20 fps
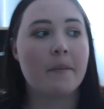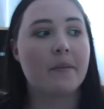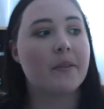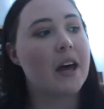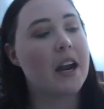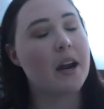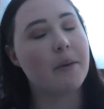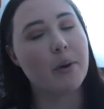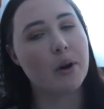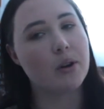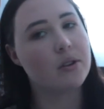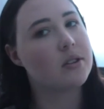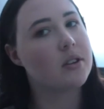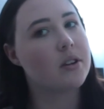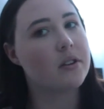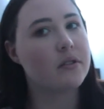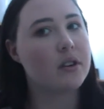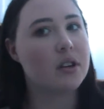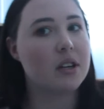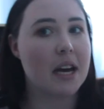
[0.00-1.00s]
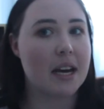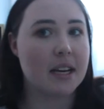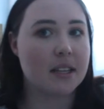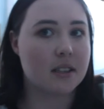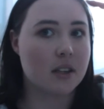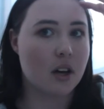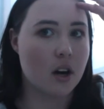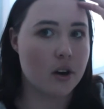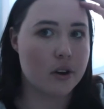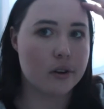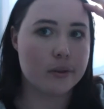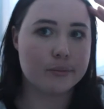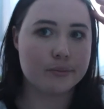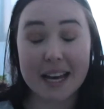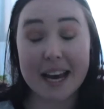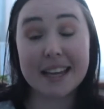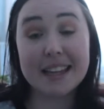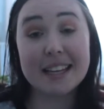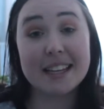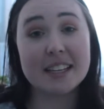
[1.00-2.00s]
that I posted a few days ago
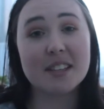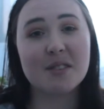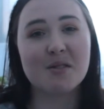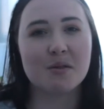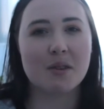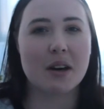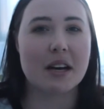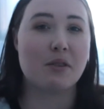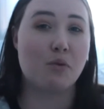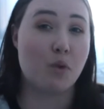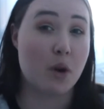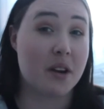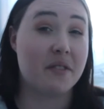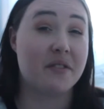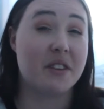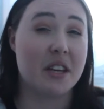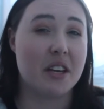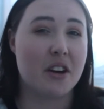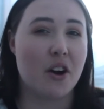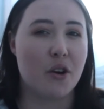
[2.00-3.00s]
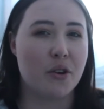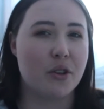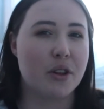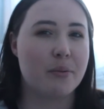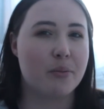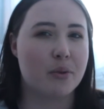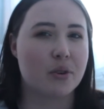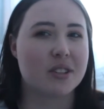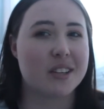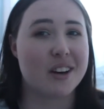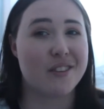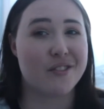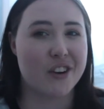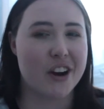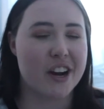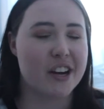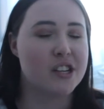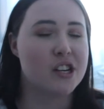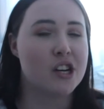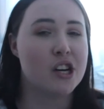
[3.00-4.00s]
saying that this is like one of the only books I've
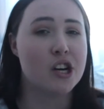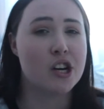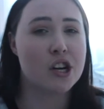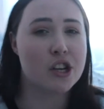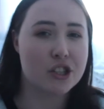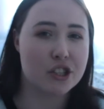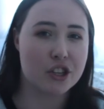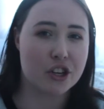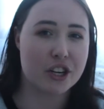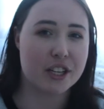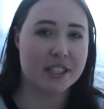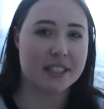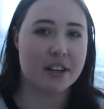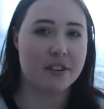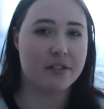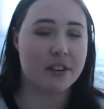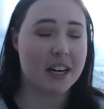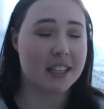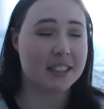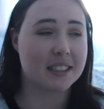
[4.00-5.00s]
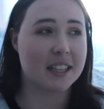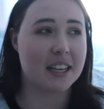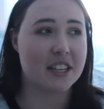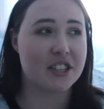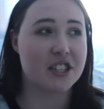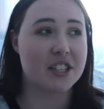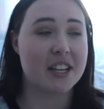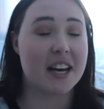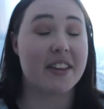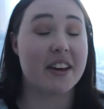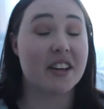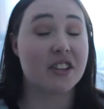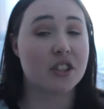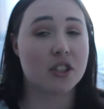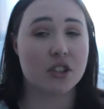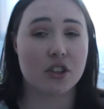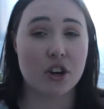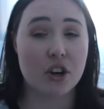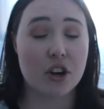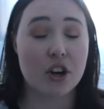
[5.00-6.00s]
read during self-isolation and
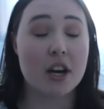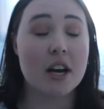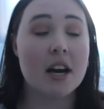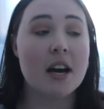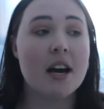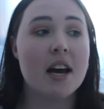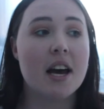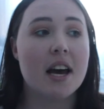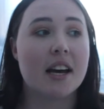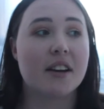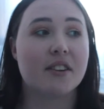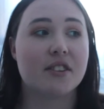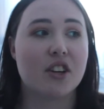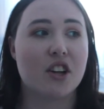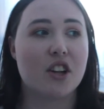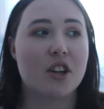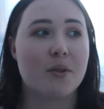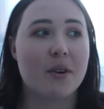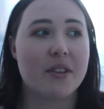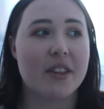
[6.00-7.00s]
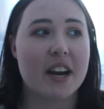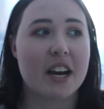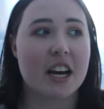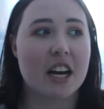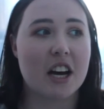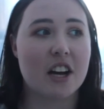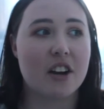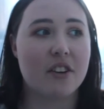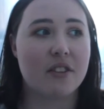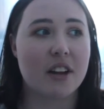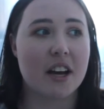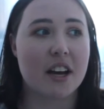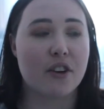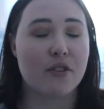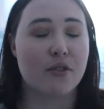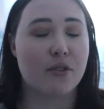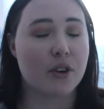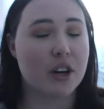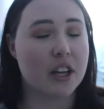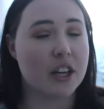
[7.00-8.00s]
that's true is the only one that I kind of like
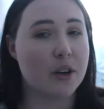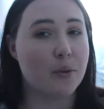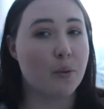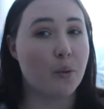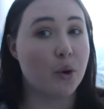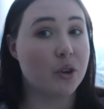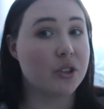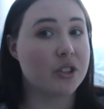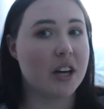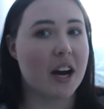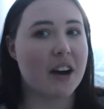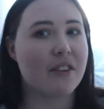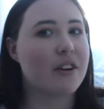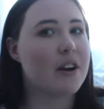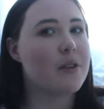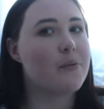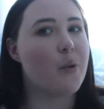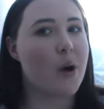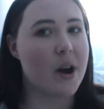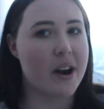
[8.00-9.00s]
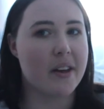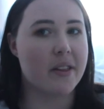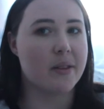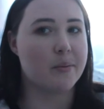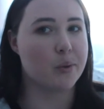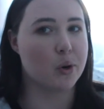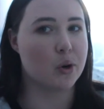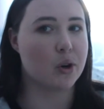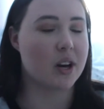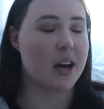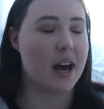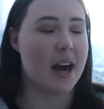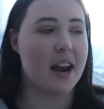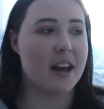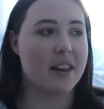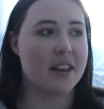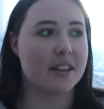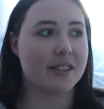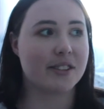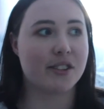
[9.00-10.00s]
really wanted. I read one other book and
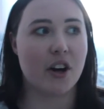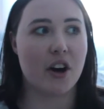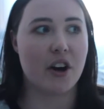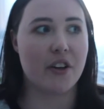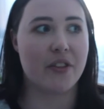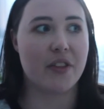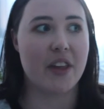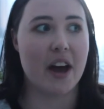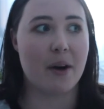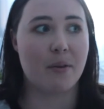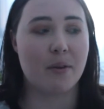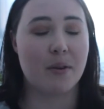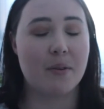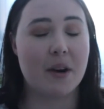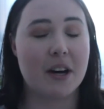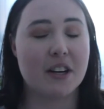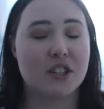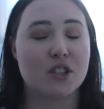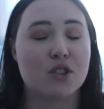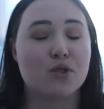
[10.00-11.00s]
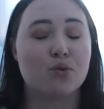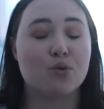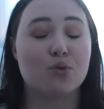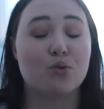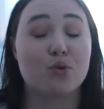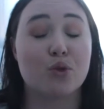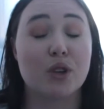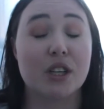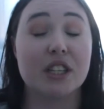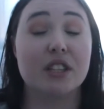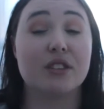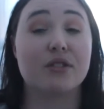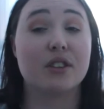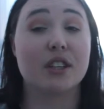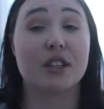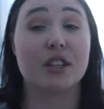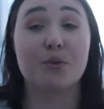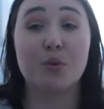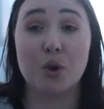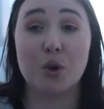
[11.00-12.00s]
there's not that one I just really
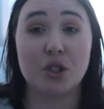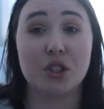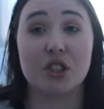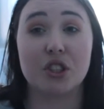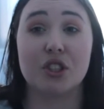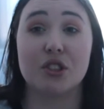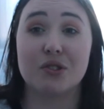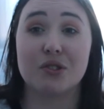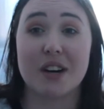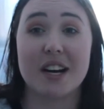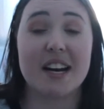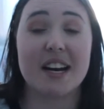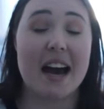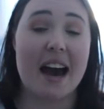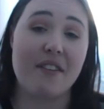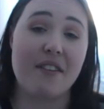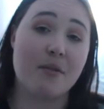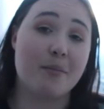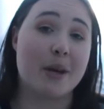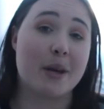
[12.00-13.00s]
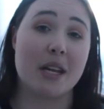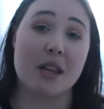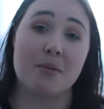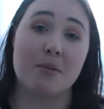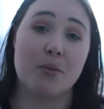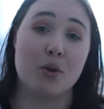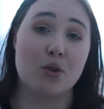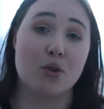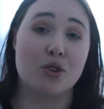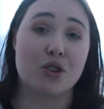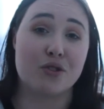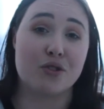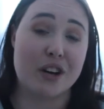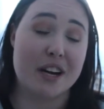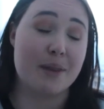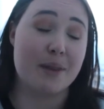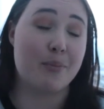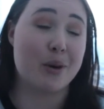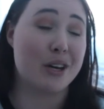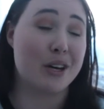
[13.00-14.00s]
really wanted to read. I haven't been in the mood to
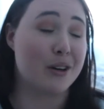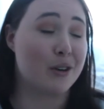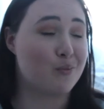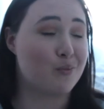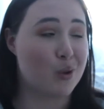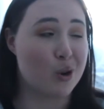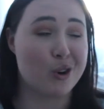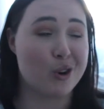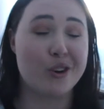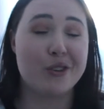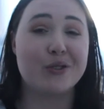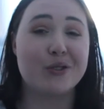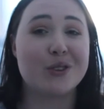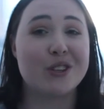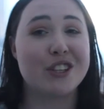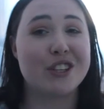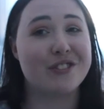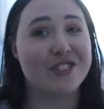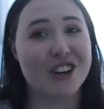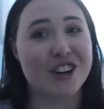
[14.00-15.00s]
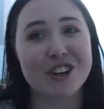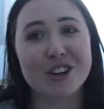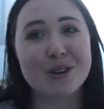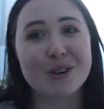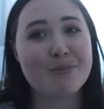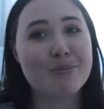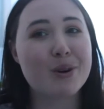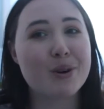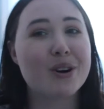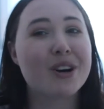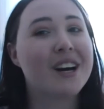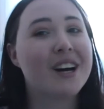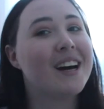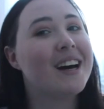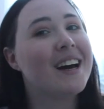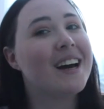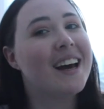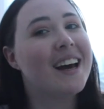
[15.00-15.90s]
read but proof when you've got a good book